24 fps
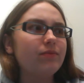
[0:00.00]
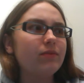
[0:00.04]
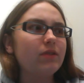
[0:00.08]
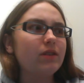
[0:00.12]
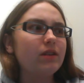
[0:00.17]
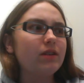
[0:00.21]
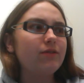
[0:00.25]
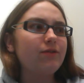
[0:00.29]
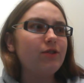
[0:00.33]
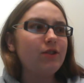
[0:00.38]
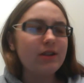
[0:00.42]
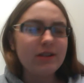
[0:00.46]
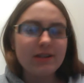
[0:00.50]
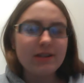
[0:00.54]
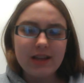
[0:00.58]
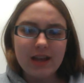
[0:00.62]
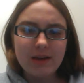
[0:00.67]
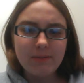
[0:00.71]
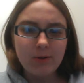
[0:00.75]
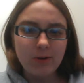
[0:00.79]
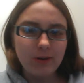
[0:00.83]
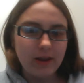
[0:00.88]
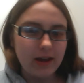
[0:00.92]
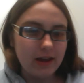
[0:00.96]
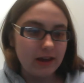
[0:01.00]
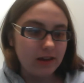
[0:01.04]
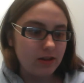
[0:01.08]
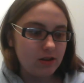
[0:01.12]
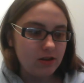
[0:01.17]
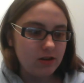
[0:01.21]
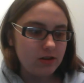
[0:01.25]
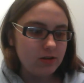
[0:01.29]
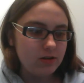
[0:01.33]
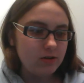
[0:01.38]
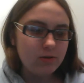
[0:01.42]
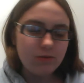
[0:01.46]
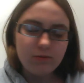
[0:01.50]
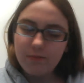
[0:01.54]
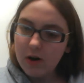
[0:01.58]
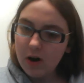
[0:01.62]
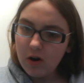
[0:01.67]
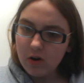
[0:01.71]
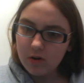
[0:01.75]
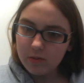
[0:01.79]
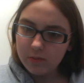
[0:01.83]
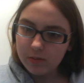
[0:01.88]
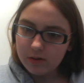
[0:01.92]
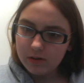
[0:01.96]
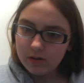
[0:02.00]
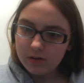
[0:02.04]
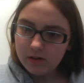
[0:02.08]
for example, like the new Pope.